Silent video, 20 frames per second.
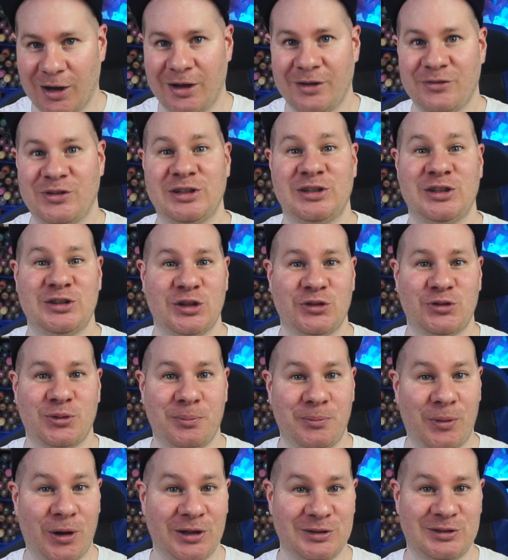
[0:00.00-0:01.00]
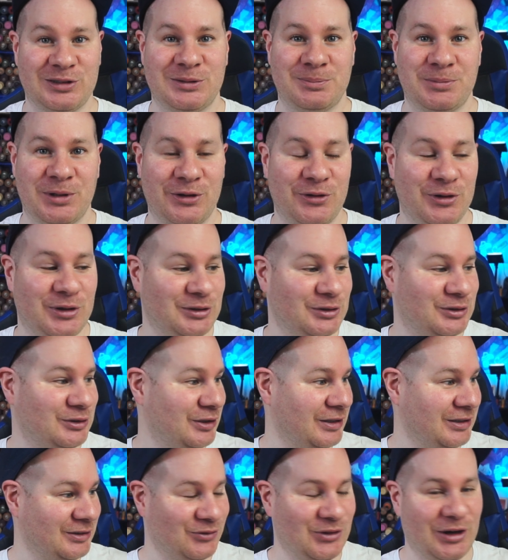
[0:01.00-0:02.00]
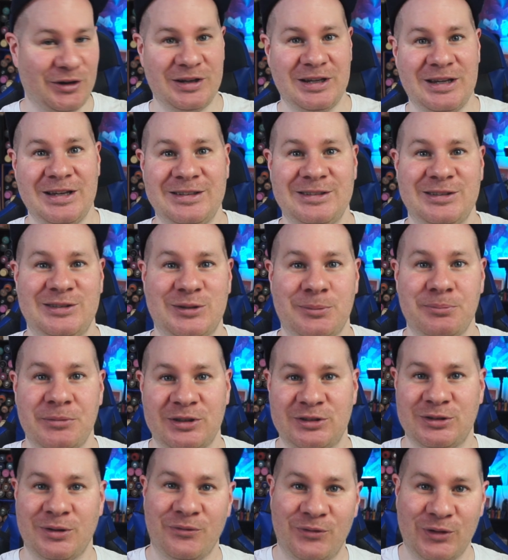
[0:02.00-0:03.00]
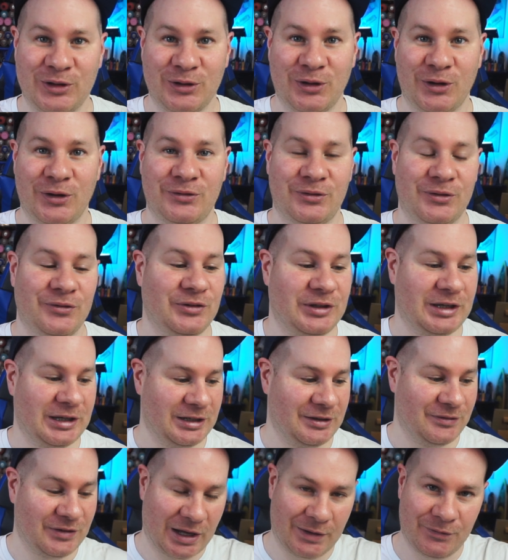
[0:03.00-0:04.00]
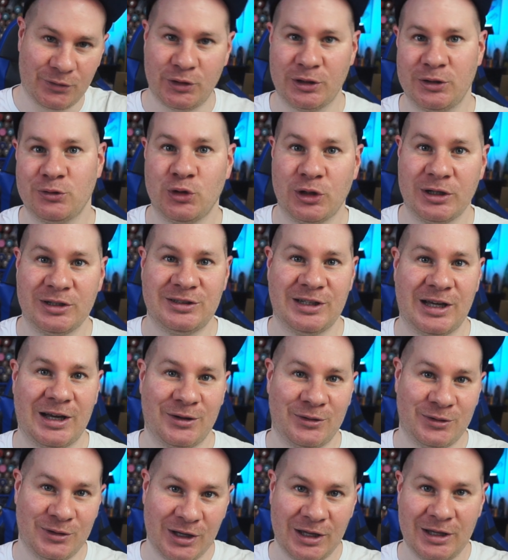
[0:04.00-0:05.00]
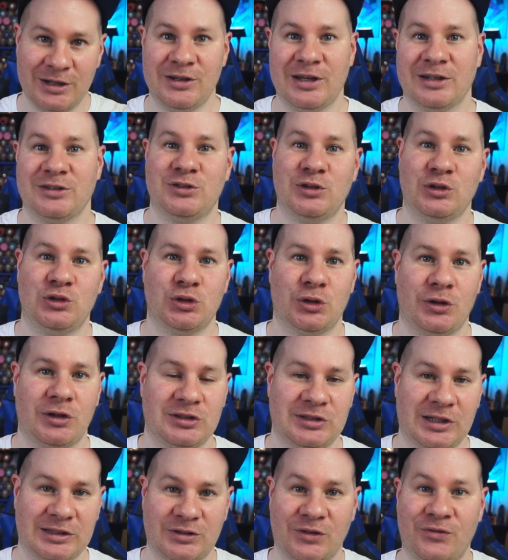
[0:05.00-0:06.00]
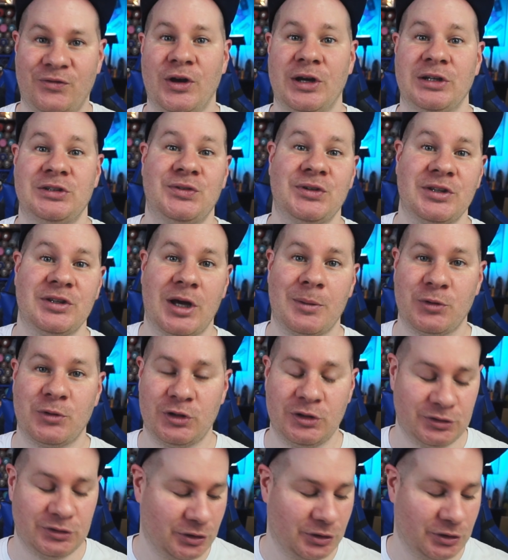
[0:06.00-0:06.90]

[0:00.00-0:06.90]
This is just from past experience. It's very easy to miss something off or forget it if you haven't got it written down next to drawings. So that's the first thing that I'm going to